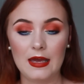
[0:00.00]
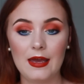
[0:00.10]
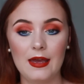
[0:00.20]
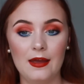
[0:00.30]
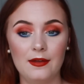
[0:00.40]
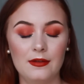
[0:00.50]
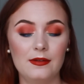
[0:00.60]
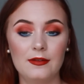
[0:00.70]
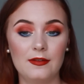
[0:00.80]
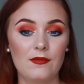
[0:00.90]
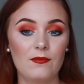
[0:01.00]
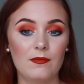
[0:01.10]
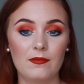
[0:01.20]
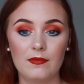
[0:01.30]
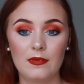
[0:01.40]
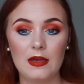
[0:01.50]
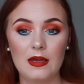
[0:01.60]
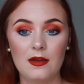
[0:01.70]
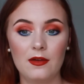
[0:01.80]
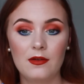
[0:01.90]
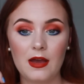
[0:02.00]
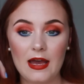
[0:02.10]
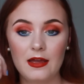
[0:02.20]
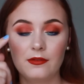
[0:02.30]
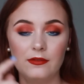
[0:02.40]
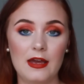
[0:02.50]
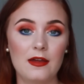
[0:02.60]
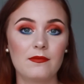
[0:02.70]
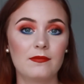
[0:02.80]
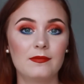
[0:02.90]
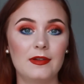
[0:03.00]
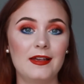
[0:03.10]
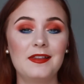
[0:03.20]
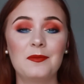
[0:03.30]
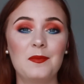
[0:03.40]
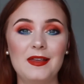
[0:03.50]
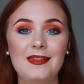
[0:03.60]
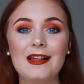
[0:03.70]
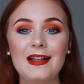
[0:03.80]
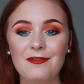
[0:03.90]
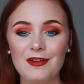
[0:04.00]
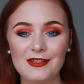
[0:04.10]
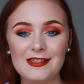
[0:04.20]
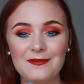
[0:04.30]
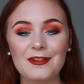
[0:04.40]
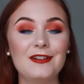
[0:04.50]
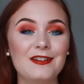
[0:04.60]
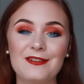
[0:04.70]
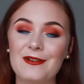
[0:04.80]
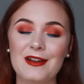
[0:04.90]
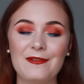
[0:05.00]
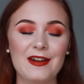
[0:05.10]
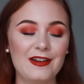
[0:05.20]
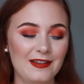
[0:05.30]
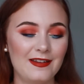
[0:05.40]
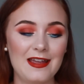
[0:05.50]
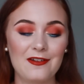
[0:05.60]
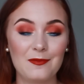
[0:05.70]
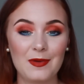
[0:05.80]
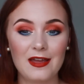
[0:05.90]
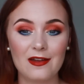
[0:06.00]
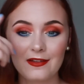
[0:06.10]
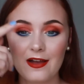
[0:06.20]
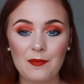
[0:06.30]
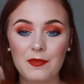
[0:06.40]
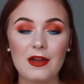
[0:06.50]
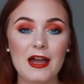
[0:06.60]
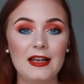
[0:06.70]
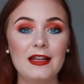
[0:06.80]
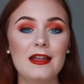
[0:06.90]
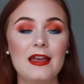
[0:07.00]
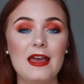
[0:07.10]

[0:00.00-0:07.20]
And yeah, it's basically very similar to what I'm wearing today on my upper eyelid.